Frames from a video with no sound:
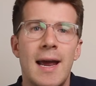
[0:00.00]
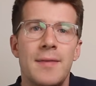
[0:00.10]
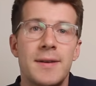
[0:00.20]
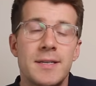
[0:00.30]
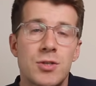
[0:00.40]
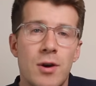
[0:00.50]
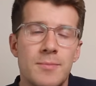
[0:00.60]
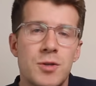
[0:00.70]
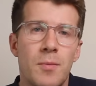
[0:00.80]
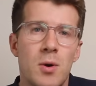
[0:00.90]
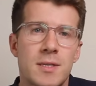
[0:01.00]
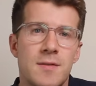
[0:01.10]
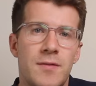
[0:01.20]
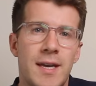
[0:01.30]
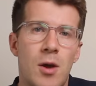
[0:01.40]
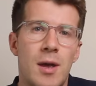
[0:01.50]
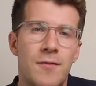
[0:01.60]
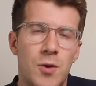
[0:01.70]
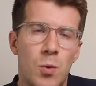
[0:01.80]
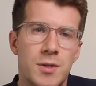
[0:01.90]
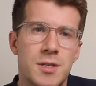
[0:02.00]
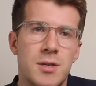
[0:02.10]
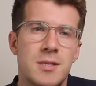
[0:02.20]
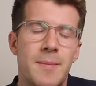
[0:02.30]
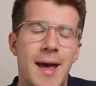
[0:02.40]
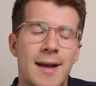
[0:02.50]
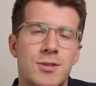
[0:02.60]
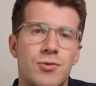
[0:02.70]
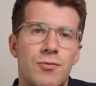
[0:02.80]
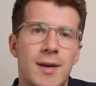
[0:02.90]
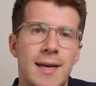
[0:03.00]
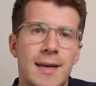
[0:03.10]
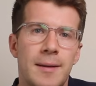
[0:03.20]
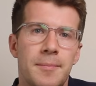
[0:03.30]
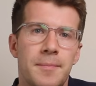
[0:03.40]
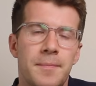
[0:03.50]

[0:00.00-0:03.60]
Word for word: in the description box of the video if you want to do some extra reading.